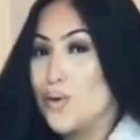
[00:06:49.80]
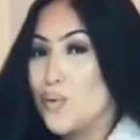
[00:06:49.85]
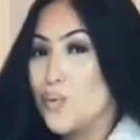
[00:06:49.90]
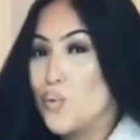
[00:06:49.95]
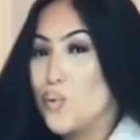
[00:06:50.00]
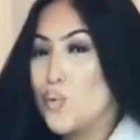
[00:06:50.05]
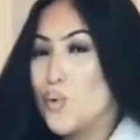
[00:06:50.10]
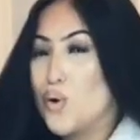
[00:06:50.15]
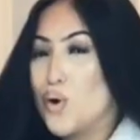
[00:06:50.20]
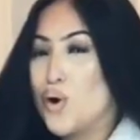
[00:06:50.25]

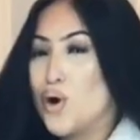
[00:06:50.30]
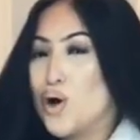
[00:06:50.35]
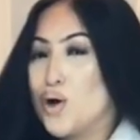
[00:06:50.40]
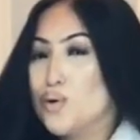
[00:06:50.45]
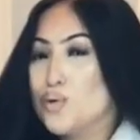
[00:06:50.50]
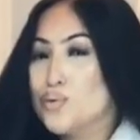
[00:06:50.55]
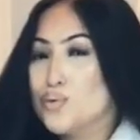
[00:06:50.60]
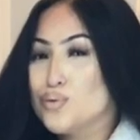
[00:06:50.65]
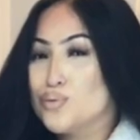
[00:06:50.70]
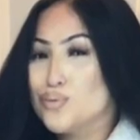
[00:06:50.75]

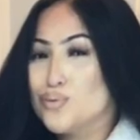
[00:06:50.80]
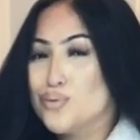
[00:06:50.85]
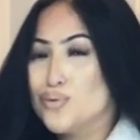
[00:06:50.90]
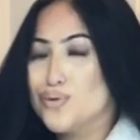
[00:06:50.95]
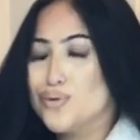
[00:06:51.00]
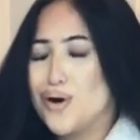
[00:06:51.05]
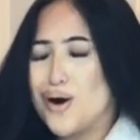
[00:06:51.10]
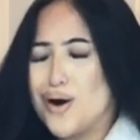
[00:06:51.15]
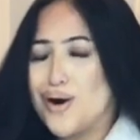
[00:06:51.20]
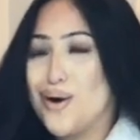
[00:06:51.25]
Woo!
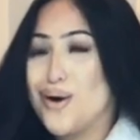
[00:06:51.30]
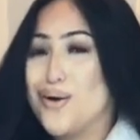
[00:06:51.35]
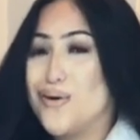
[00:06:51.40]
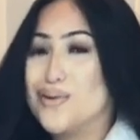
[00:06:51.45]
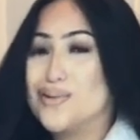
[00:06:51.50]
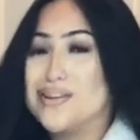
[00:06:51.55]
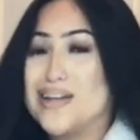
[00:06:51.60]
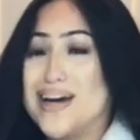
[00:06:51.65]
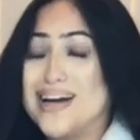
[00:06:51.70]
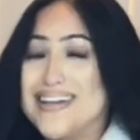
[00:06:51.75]
Girl,
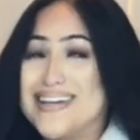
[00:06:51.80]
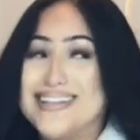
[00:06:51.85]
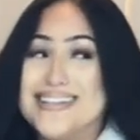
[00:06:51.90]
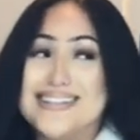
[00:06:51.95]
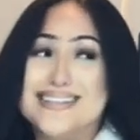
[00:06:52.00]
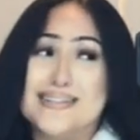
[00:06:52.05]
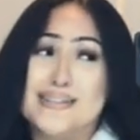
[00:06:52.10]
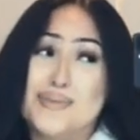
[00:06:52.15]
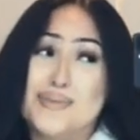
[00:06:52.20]
that is...